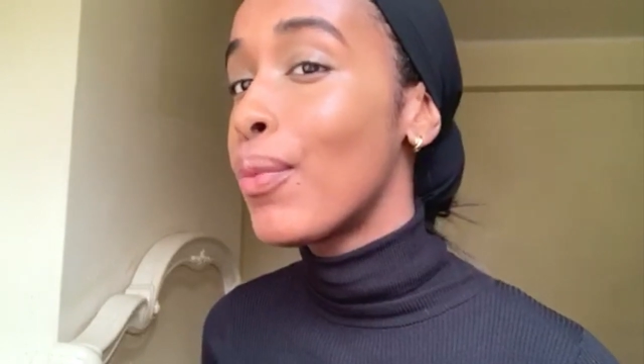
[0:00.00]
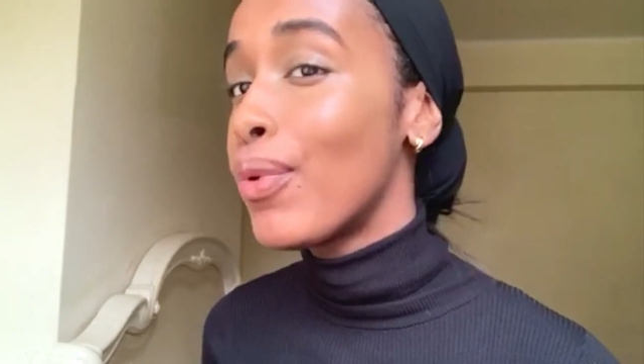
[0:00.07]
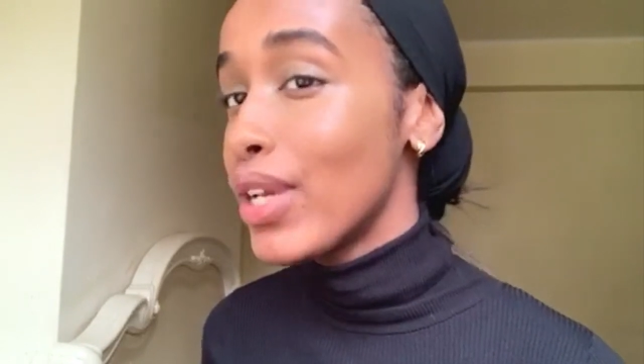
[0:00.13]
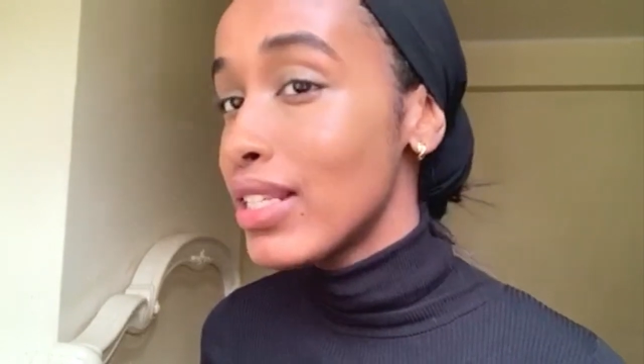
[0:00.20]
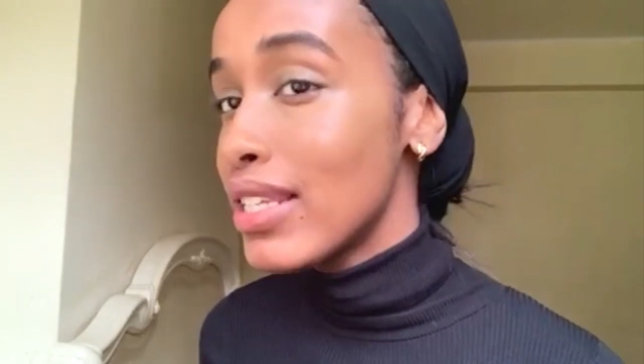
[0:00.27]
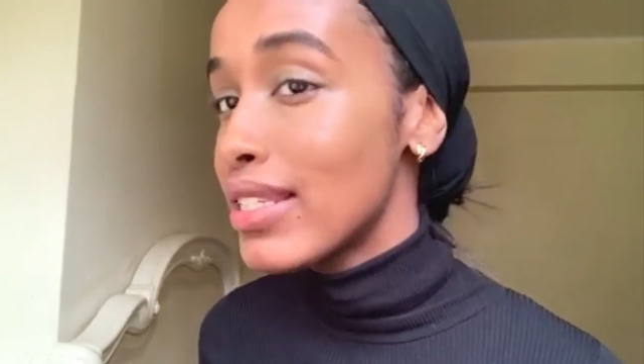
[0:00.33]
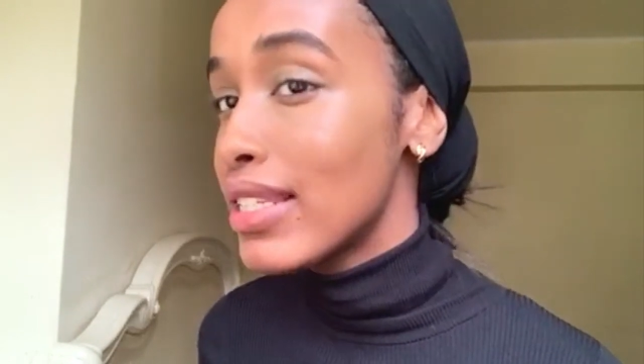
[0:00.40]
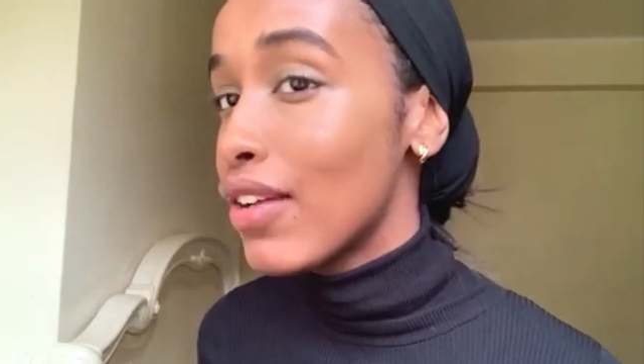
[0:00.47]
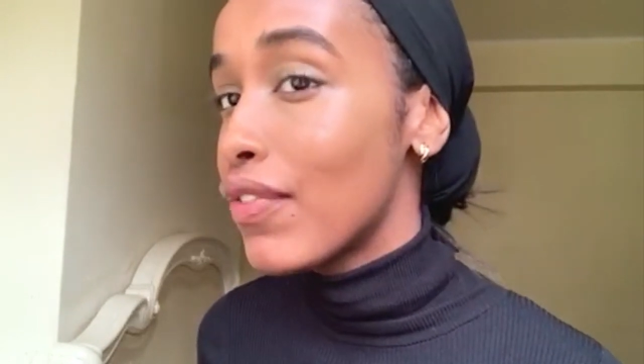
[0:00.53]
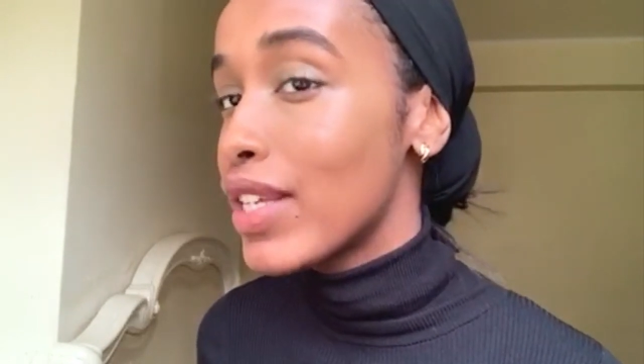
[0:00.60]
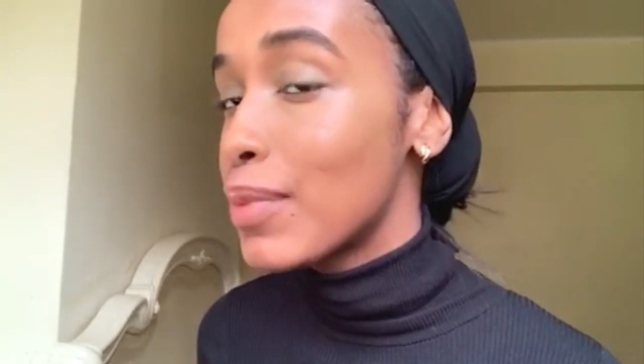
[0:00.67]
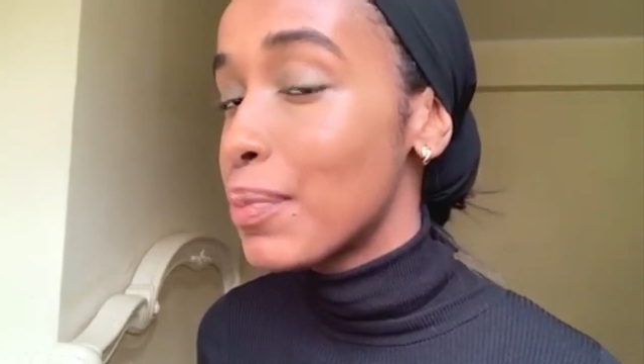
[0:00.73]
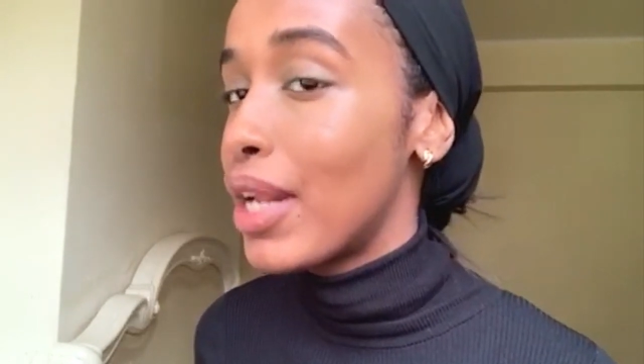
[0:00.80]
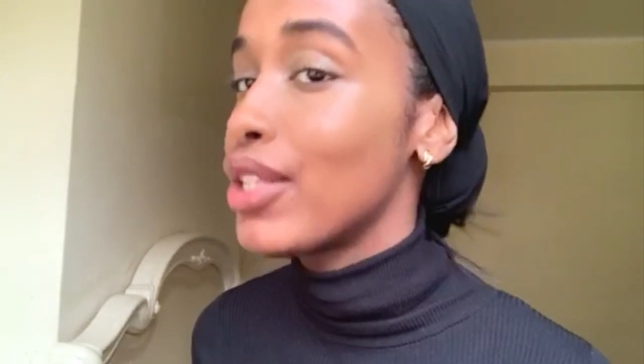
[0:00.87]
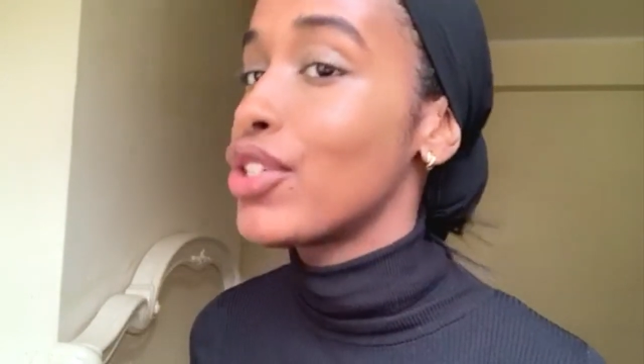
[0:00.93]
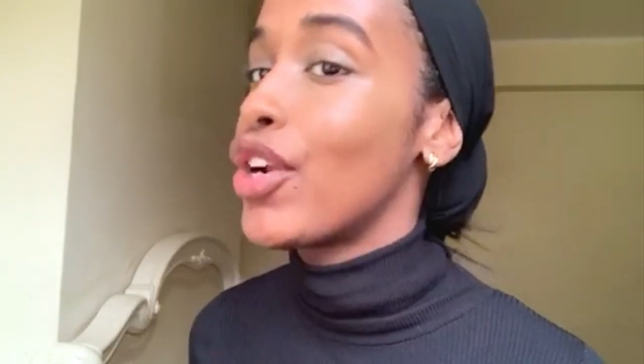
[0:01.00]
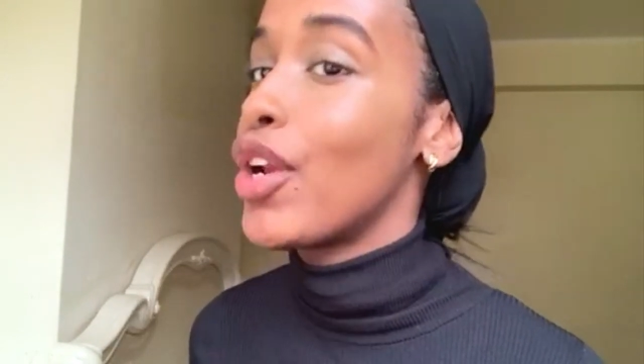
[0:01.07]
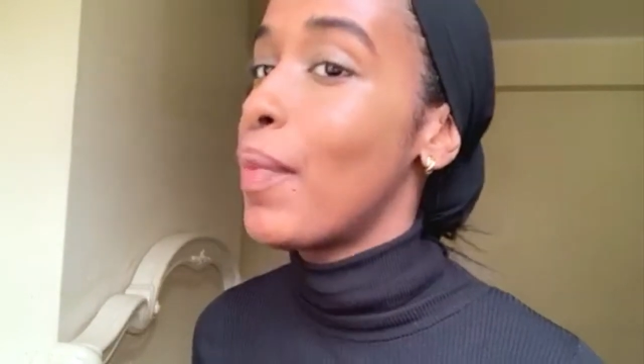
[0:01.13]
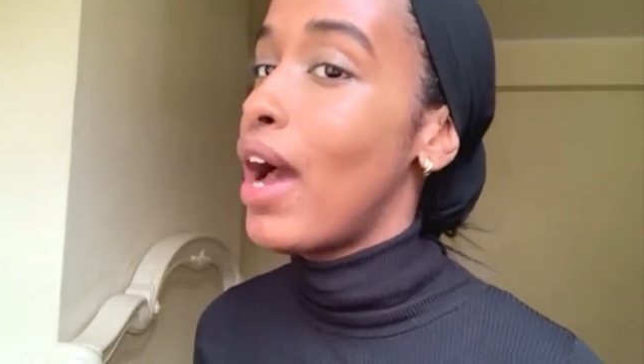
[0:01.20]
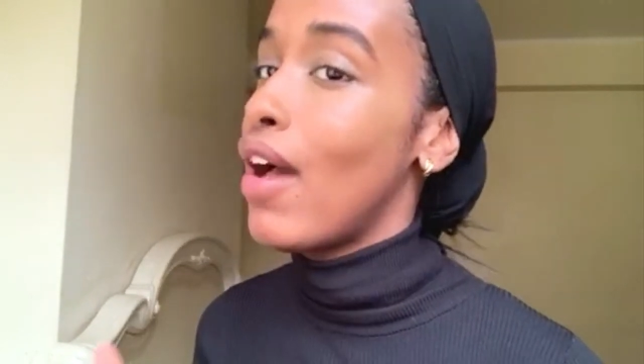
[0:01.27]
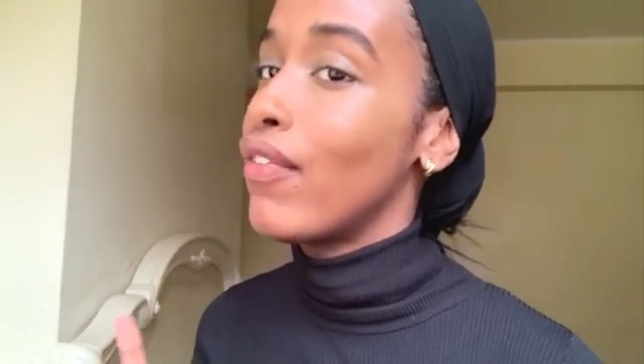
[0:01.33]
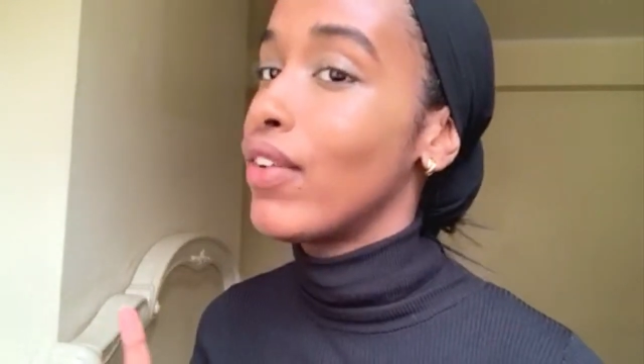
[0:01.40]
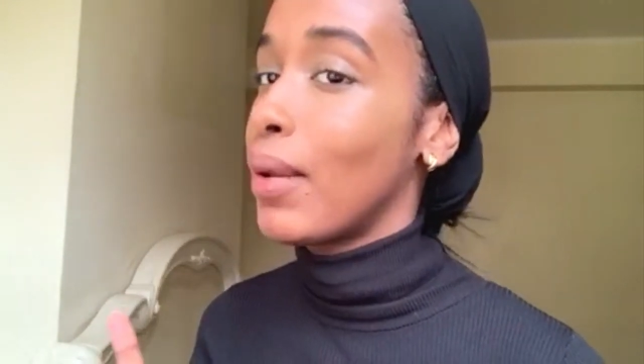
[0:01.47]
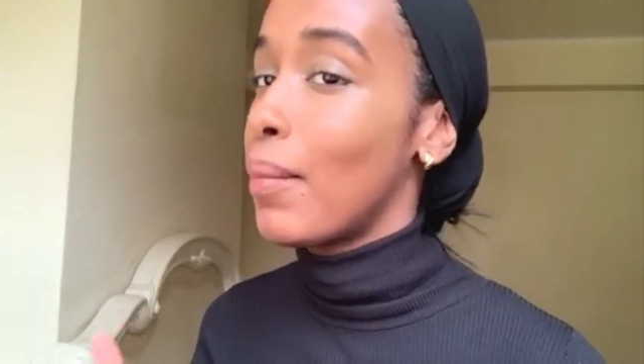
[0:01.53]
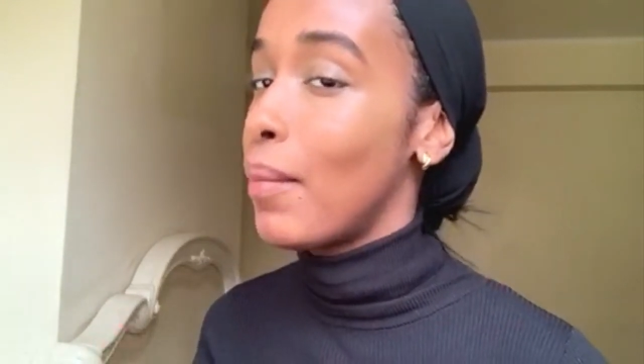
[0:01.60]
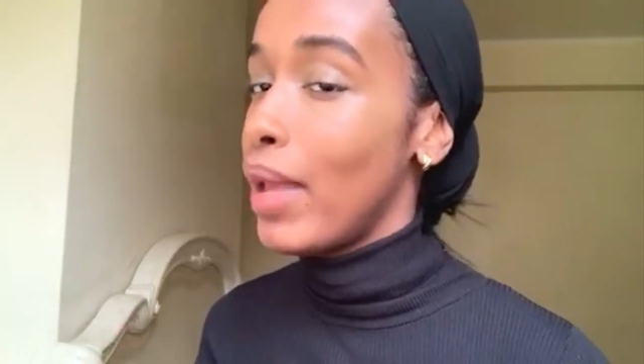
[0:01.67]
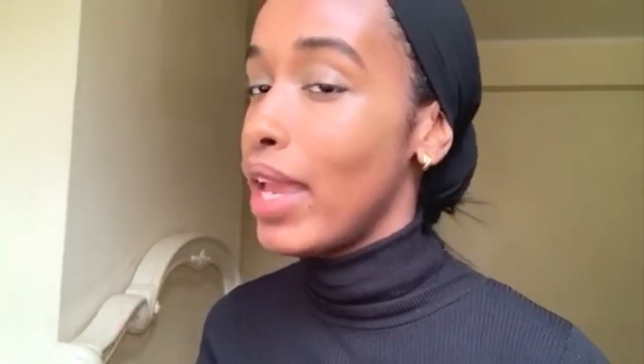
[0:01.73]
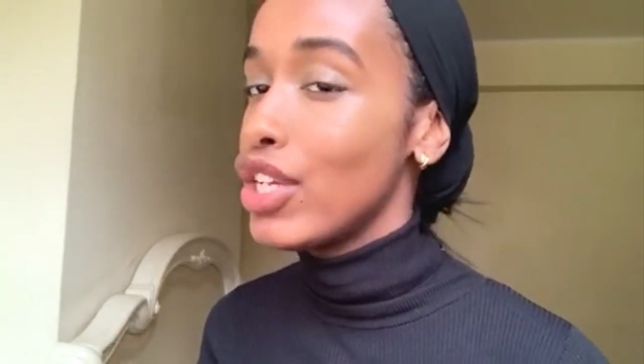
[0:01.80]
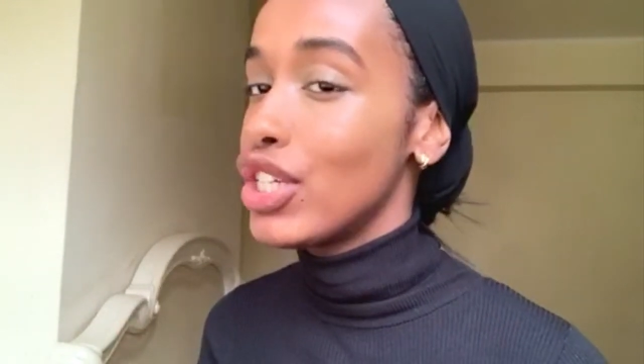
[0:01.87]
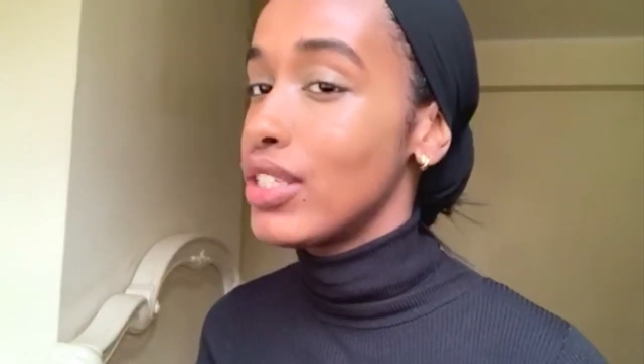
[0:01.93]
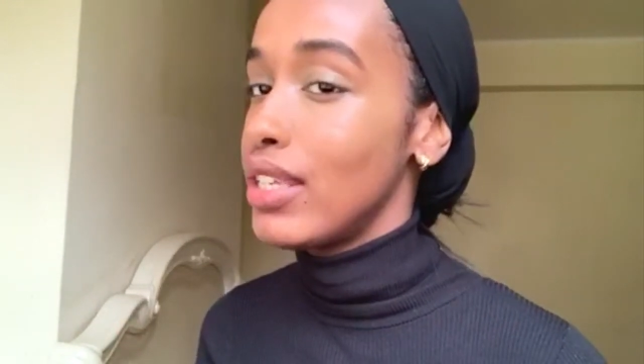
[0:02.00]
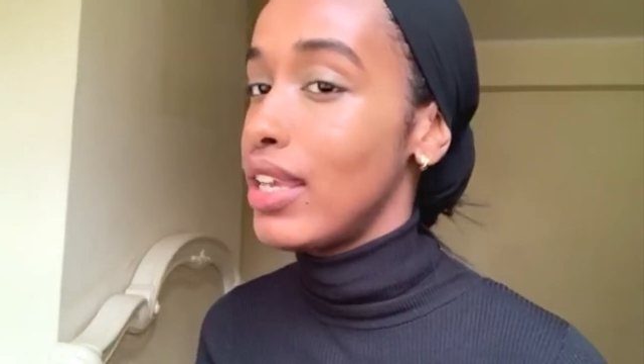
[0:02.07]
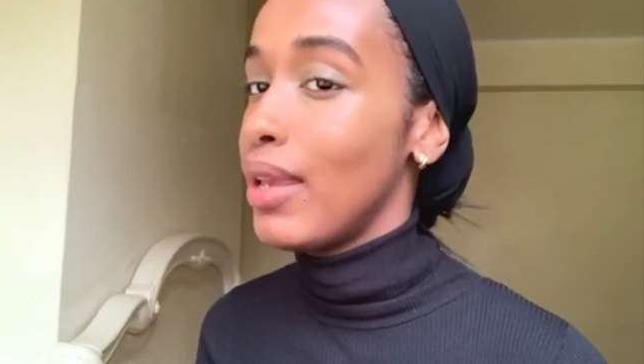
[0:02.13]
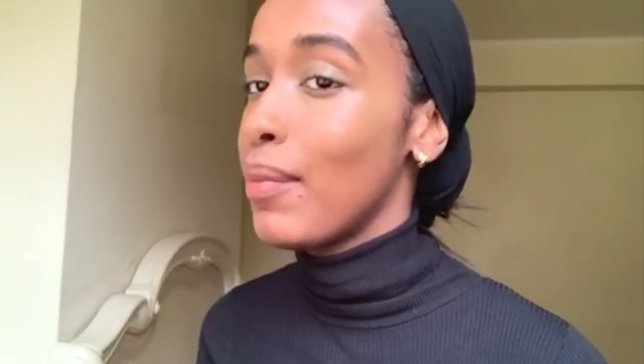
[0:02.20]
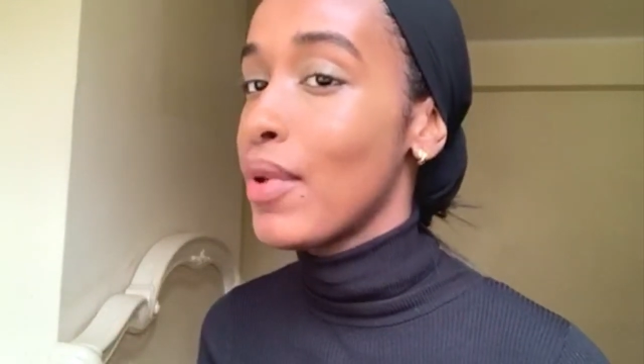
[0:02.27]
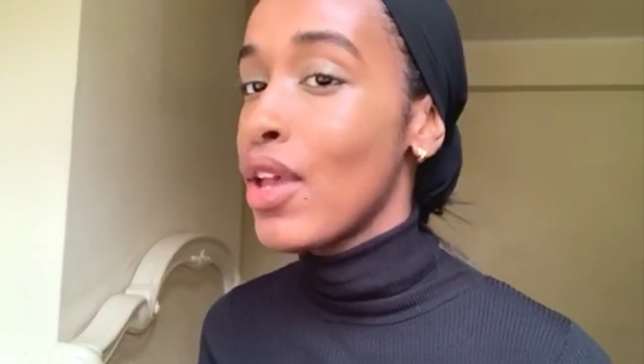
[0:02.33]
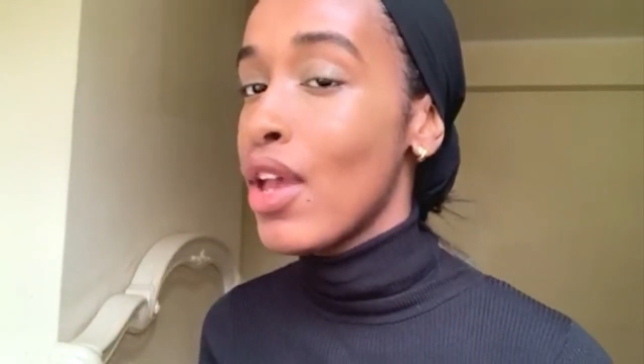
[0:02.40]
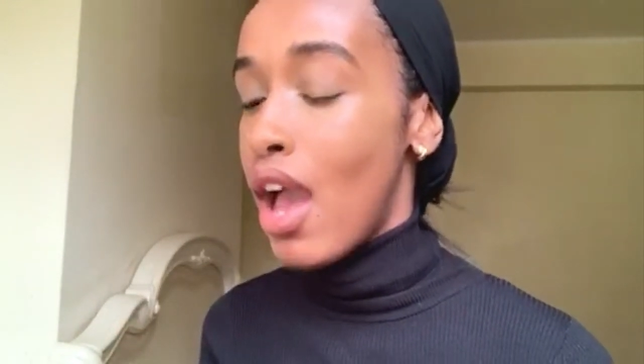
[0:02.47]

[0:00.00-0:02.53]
Pretty self-explanatory, but I have a major tip.